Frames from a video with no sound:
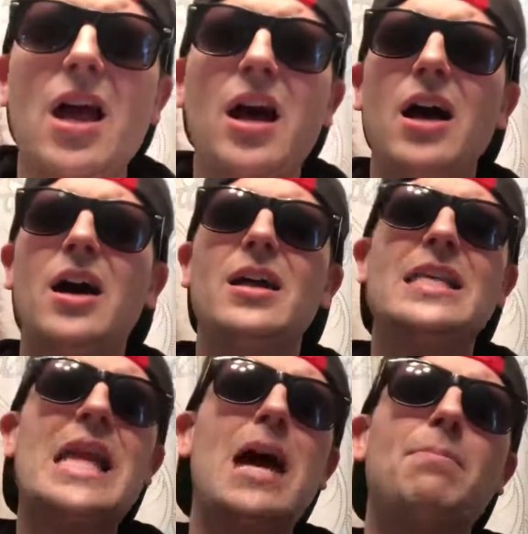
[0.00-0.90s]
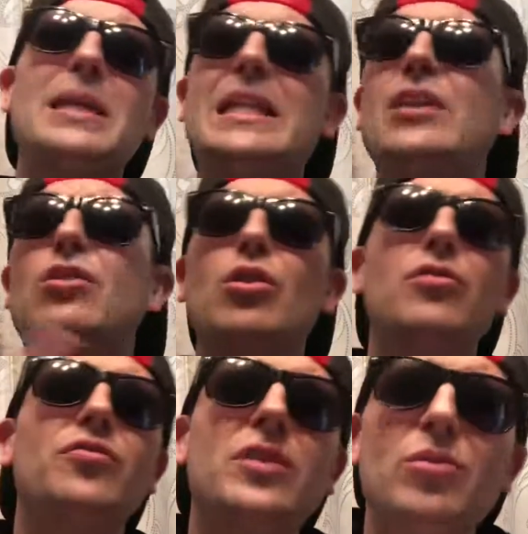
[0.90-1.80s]
not political
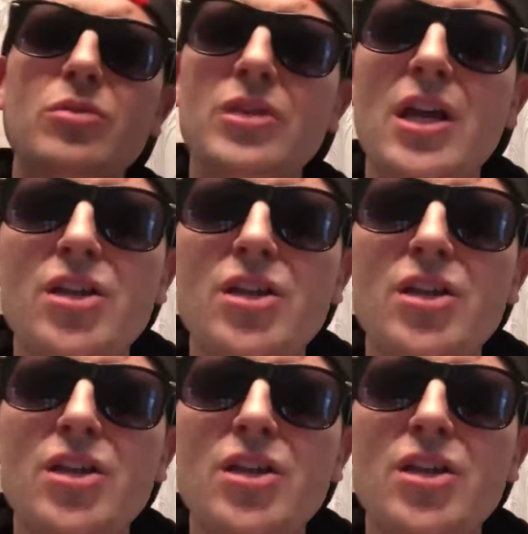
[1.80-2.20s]
views,